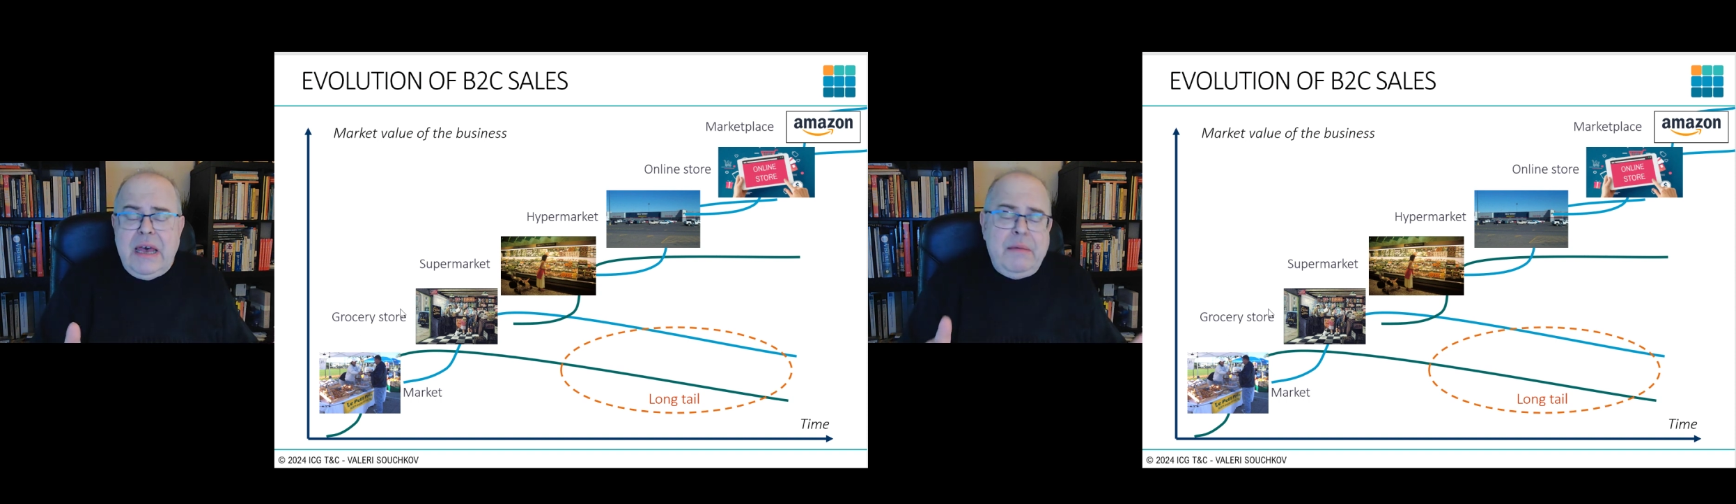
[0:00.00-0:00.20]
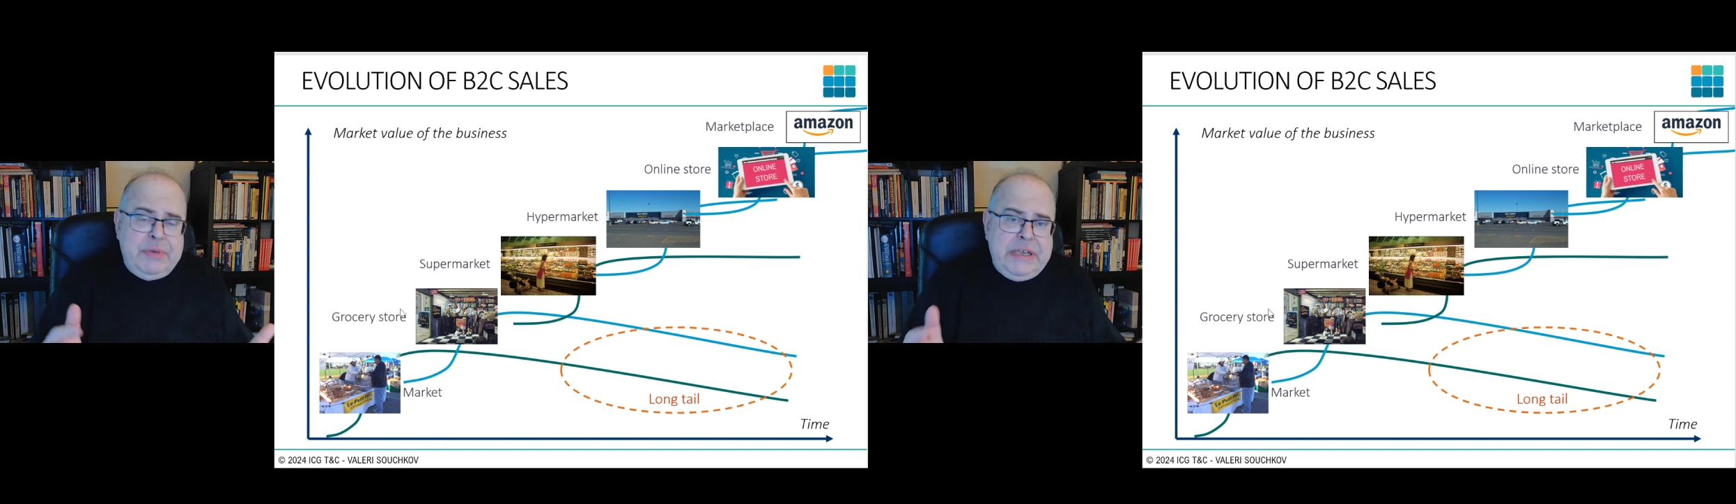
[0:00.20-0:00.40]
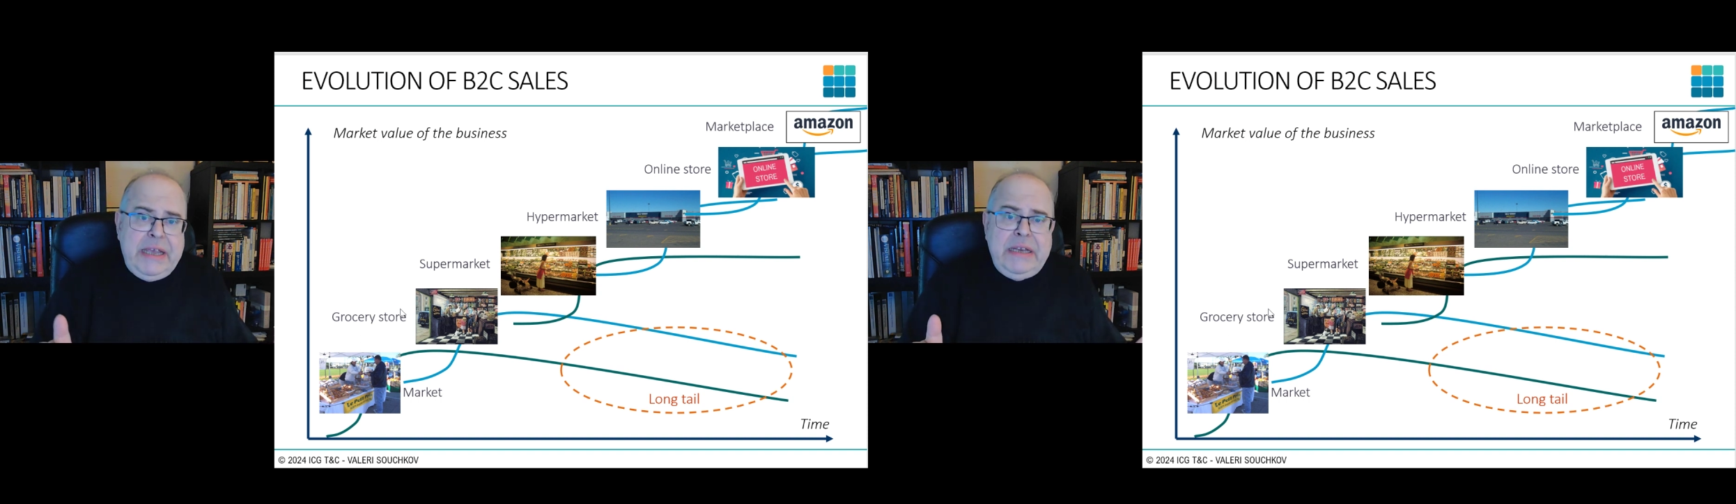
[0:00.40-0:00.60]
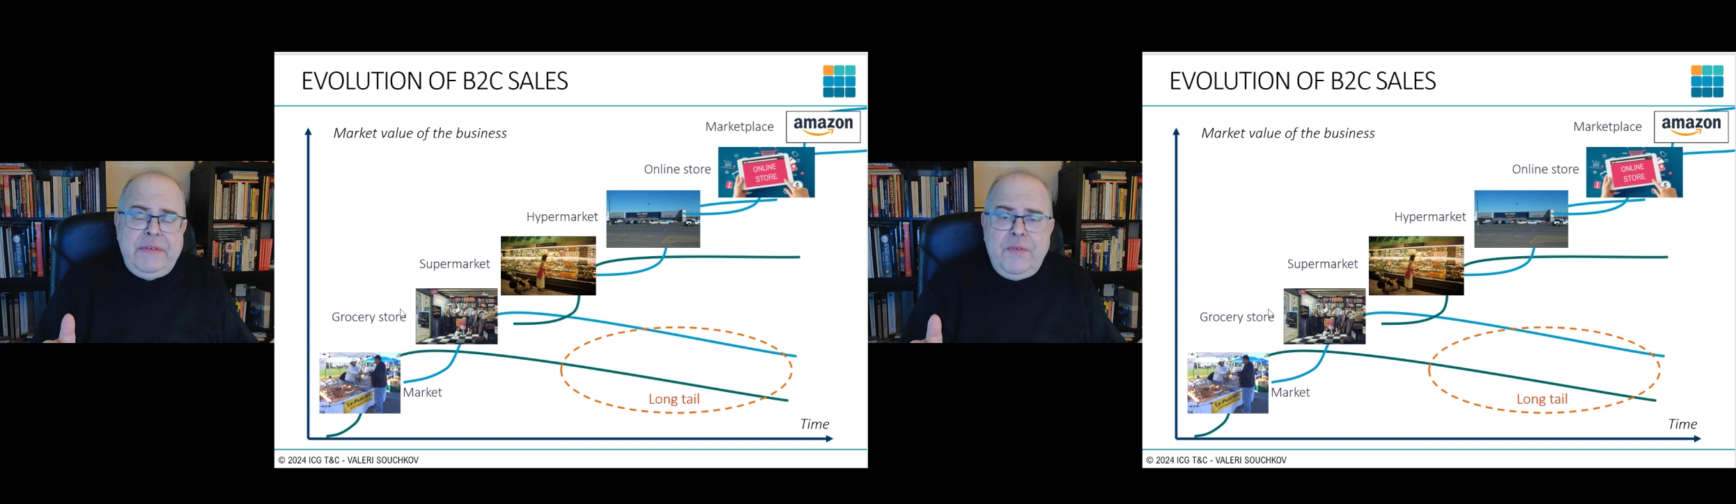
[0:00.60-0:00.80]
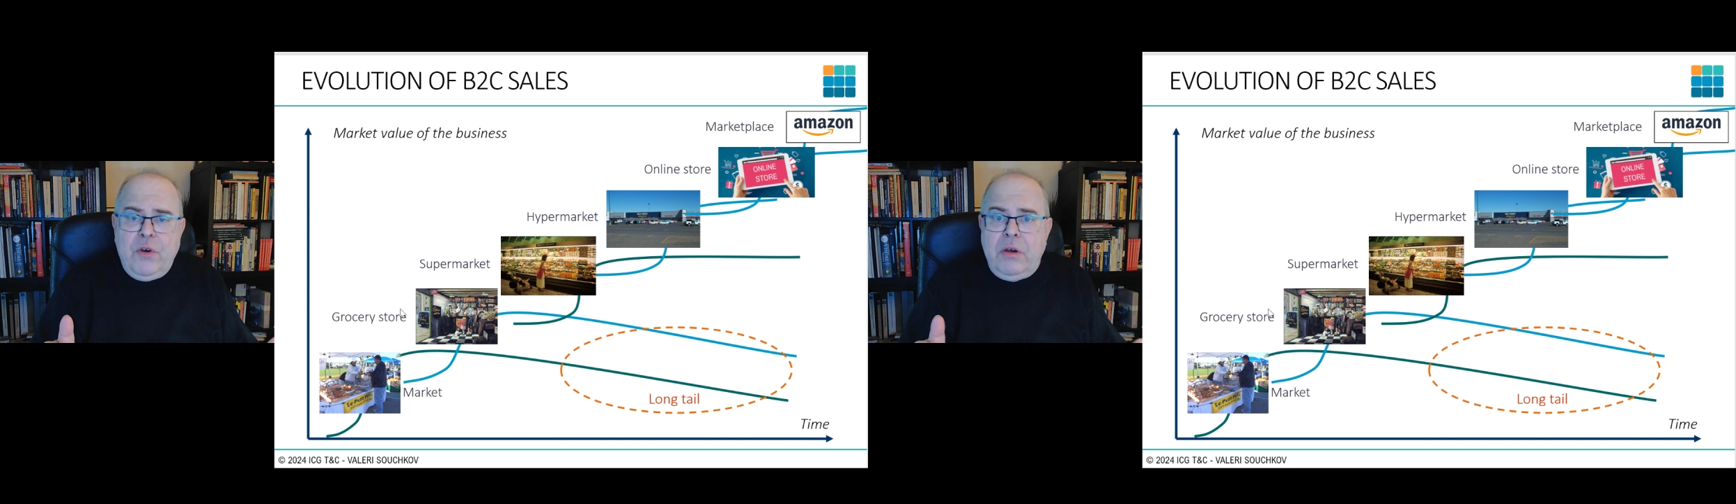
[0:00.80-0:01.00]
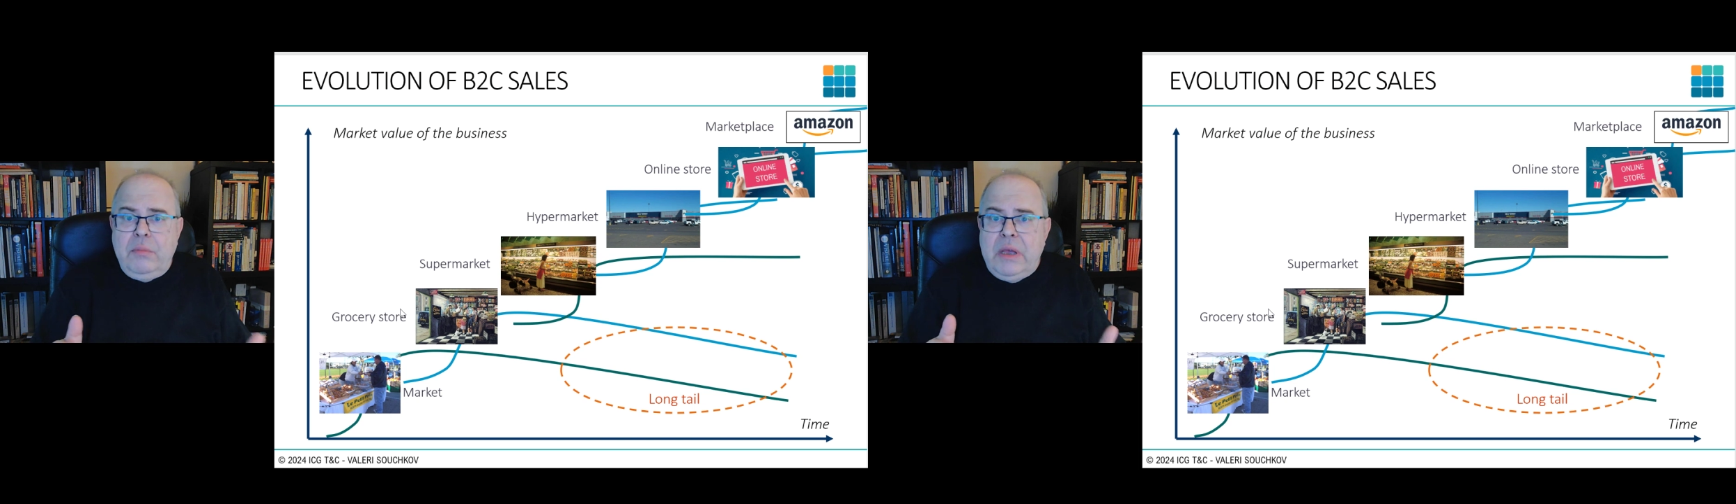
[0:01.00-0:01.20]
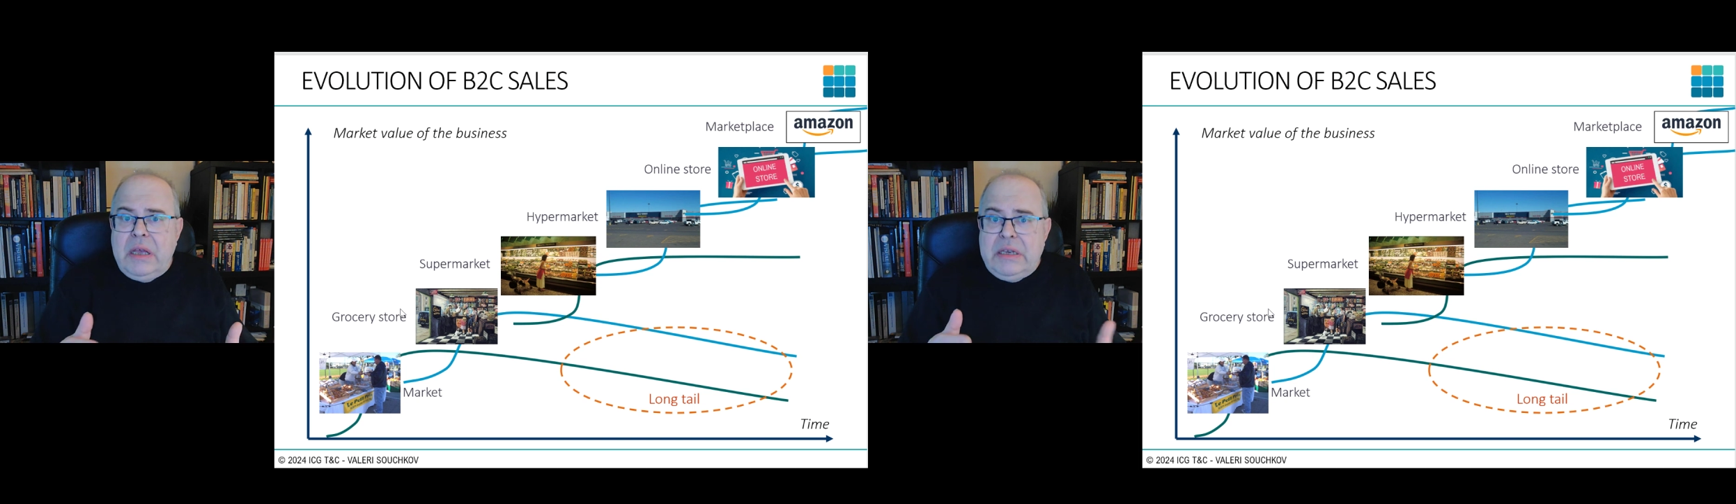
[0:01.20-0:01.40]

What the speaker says: obtained from